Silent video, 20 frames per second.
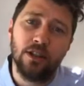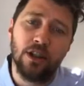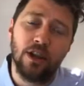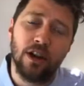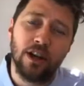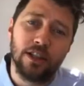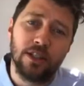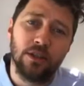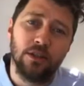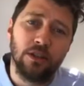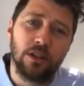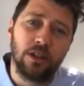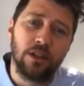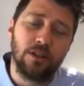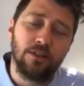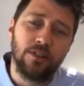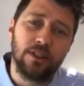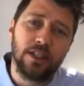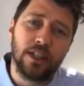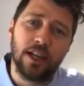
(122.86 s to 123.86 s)
you guys and all the
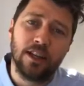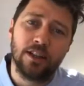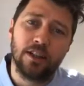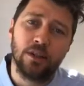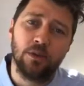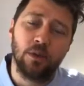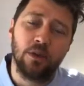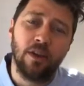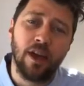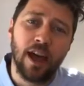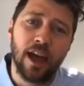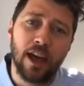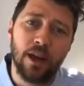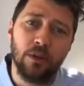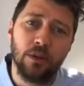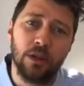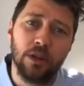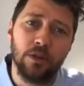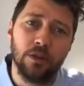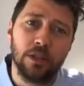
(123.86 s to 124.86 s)
conversations we've
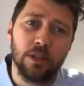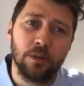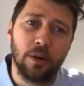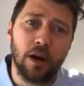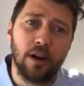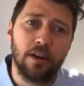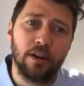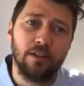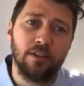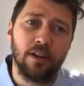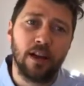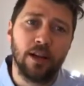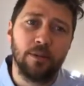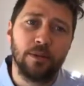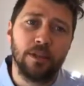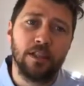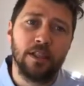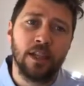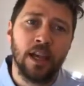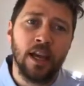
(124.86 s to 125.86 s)
had with you aspiring
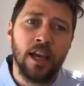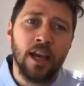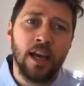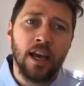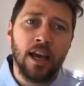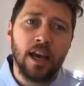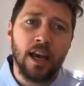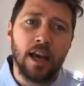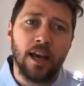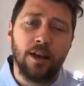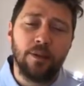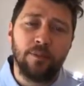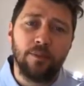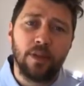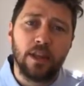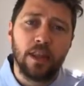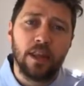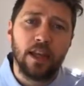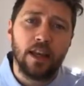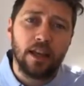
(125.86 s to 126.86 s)
farmers.
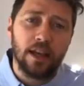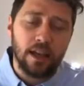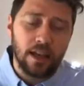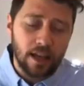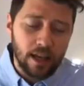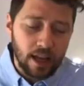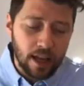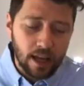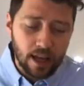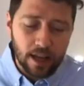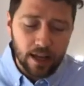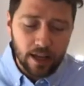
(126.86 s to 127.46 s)
This